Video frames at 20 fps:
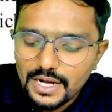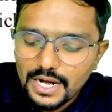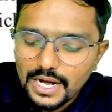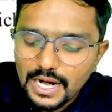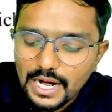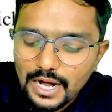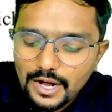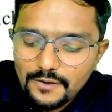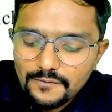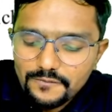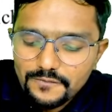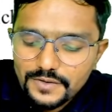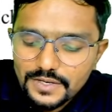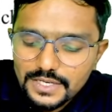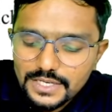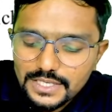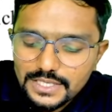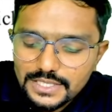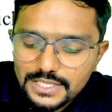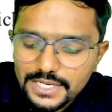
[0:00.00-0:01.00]

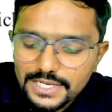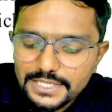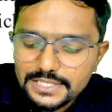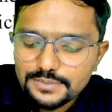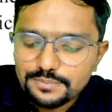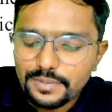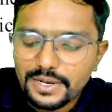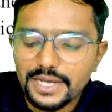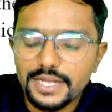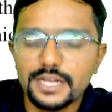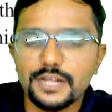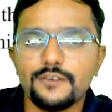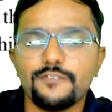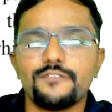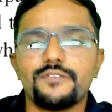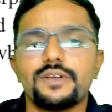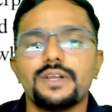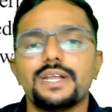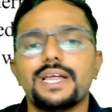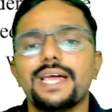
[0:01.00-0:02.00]
after the expiry of
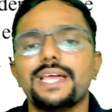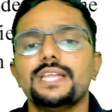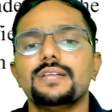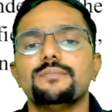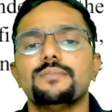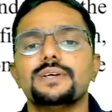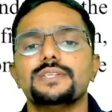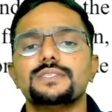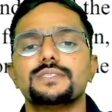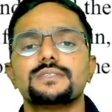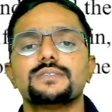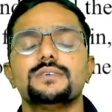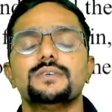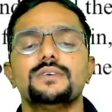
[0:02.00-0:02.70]
9 months